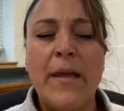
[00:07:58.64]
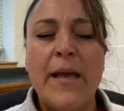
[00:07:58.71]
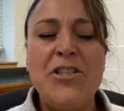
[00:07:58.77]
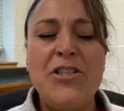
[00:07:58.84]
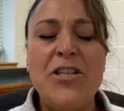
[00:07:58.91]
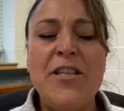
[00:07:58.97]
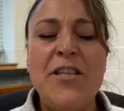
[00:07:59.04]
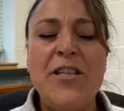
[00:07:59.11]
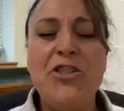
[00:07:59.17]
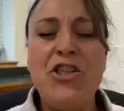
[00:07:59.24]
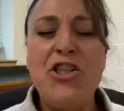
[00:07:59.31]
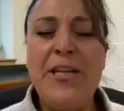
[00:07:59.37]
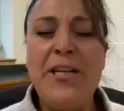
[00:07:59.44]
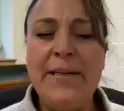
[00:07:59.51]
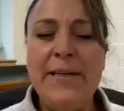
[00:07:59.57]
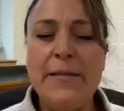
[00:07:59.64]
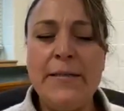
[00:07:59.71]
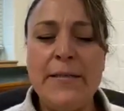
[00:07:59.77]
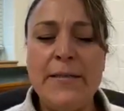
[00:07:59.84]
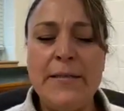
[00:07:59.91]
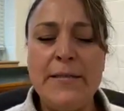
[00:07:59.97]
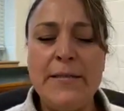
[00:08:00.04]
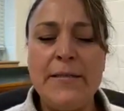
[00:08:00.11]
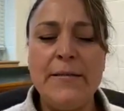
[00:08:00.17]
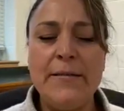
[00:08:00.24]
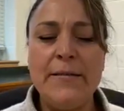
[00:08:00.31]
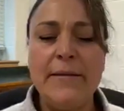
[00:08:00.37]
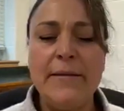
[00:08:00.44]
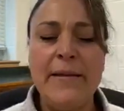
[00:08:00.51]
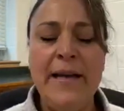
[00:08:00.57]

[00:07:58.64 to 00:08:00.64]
into the cheeks and the